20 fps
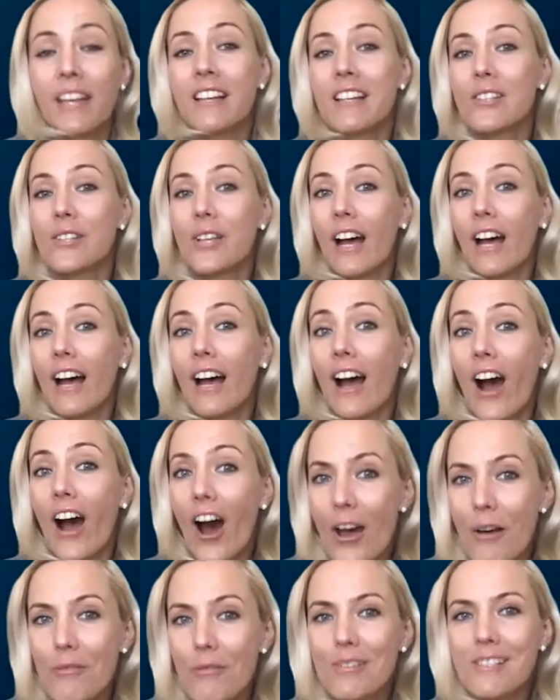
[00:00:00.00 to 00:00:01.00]

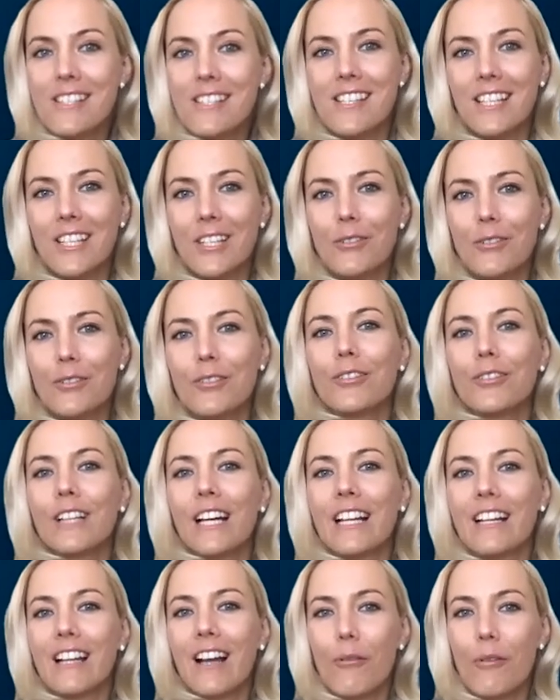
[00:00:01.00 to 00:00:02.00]
I will see you
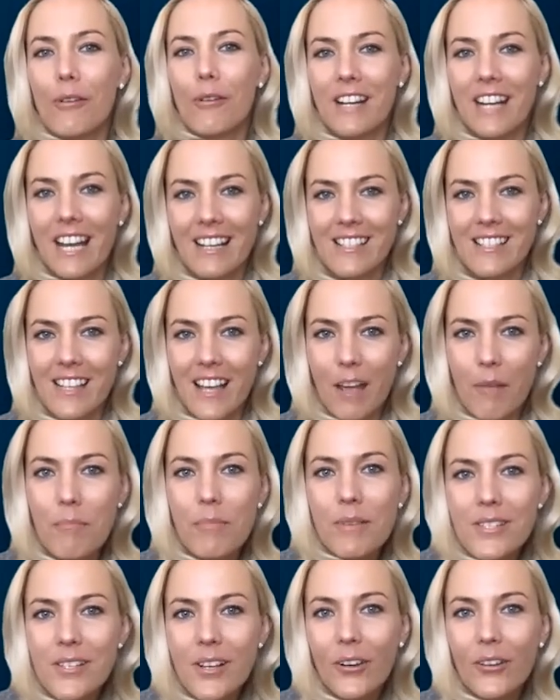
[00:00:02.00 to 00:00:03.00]
in our next
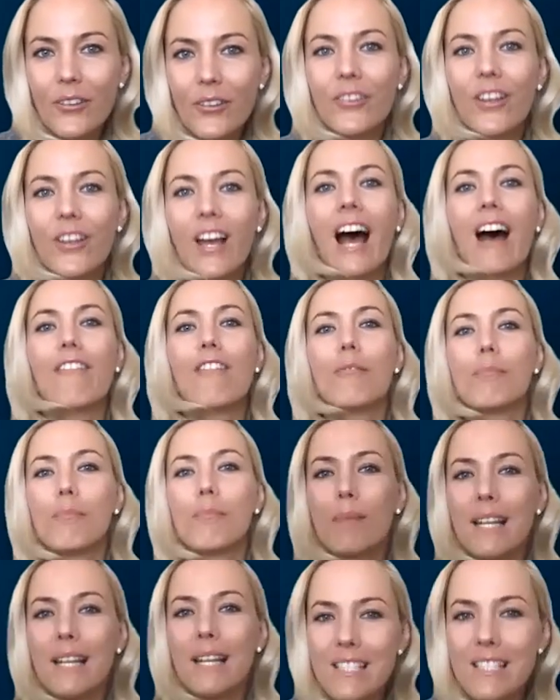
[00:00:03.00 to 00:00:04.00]
episode. Have a
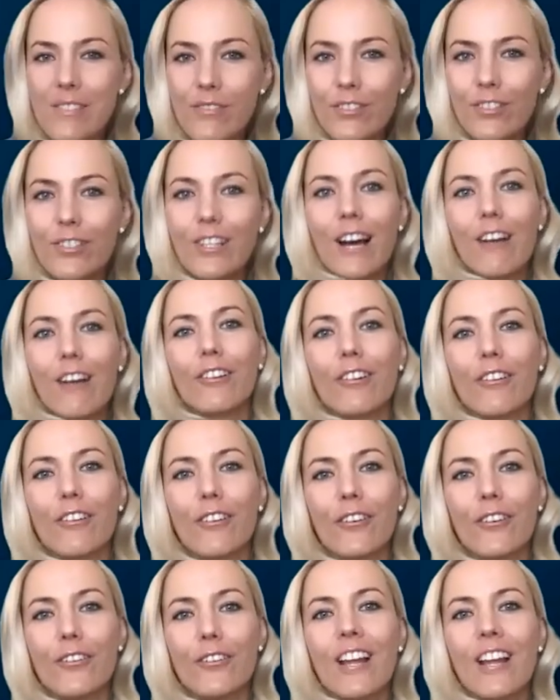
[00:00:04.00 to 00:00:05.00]
blissful
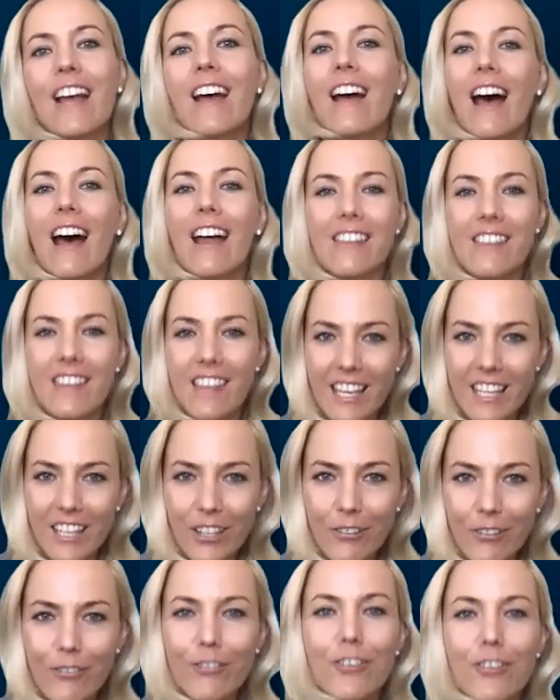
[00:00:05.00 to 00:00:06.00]
afternoon, and
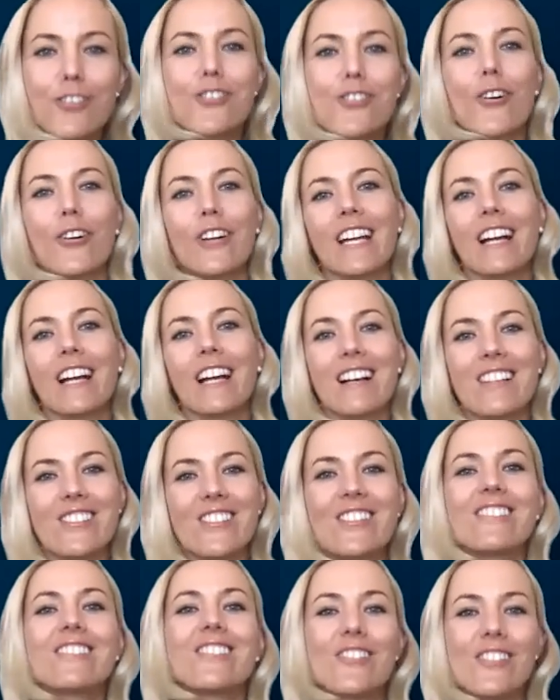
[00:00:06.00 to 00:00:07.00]
thank you for joining
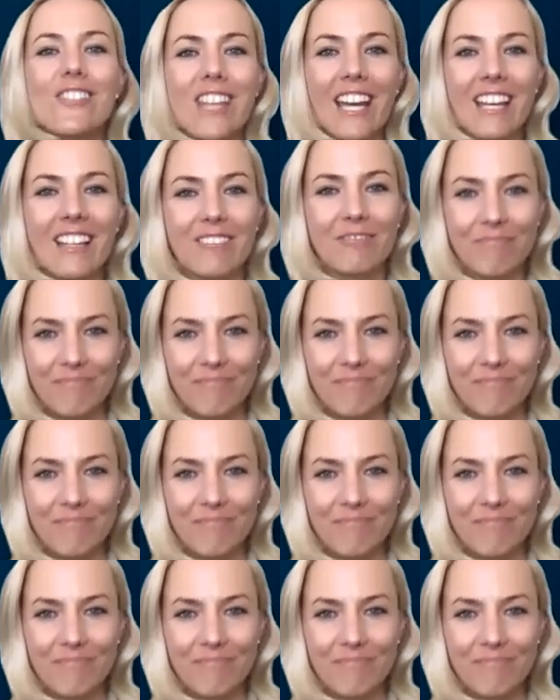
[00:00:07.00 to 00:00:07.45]
us today.